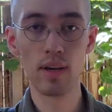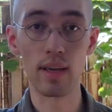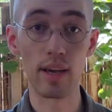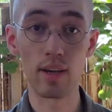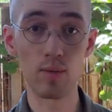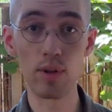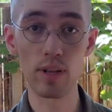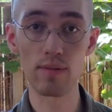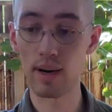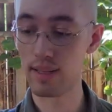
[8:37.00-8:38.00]
yeah, you can
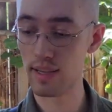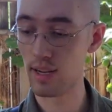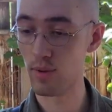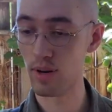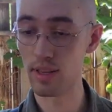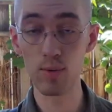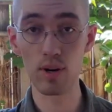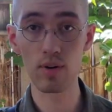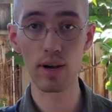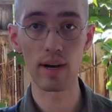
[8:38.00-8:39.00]
really find these anywhere, and they
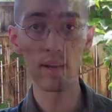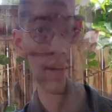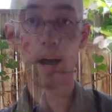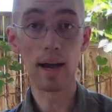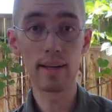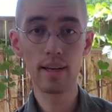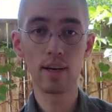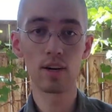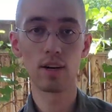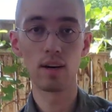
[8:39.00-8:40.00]
work great. I did
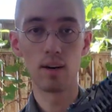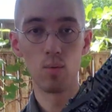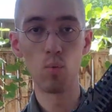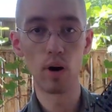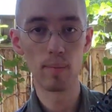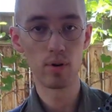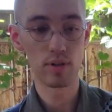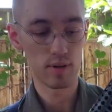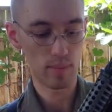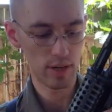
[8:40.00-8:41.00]
hear one
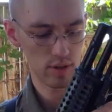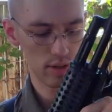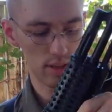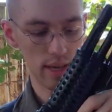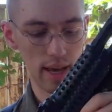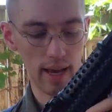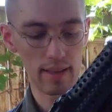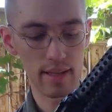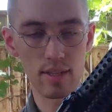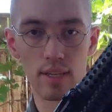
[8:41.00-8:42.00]
person mention that they
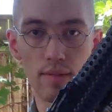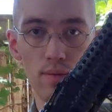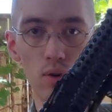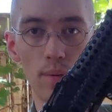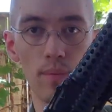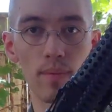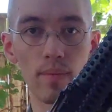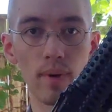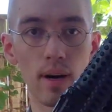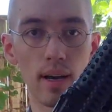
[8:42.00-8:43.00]
had these deform
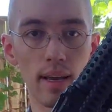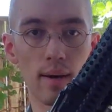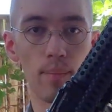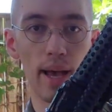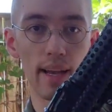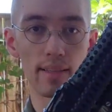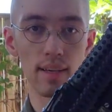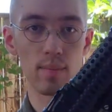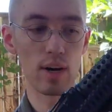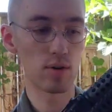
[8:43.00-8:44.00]
in a
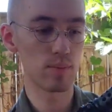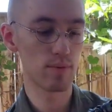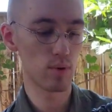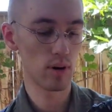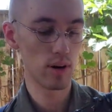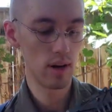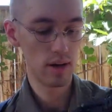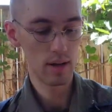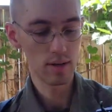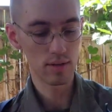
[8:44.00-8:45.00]
magazine pouch before,
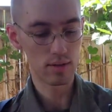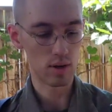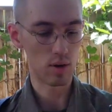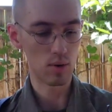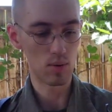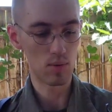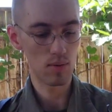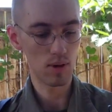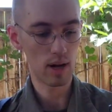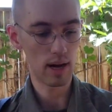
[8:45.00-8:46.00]
so
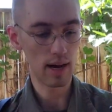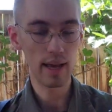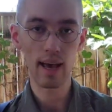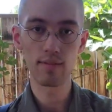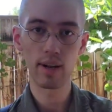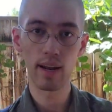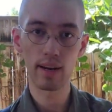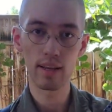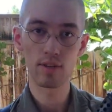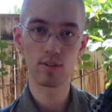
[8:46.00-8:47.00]
I haven't had
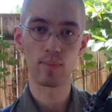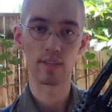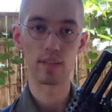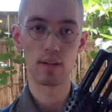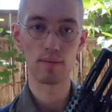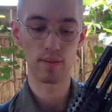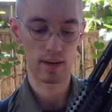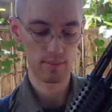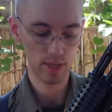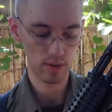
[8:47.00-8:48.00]
any issues myself,
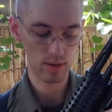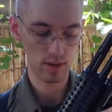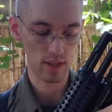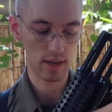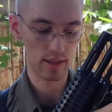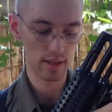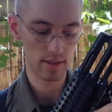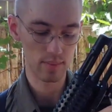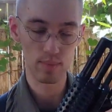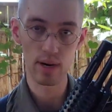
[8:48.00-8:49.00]
and I've been using a lot of
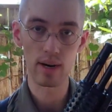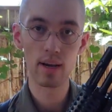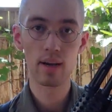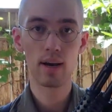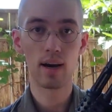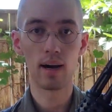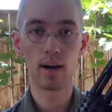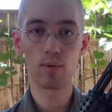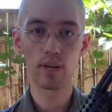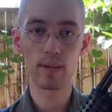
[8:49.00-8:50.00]
these, but
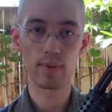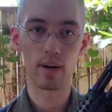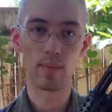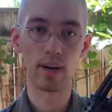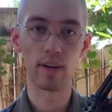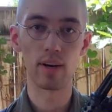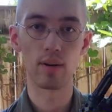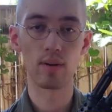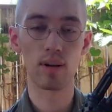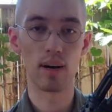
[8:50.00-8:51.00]
I would keep that in mind, you
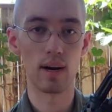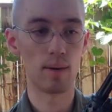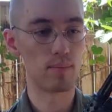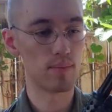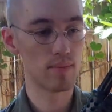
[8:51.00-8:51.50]
know.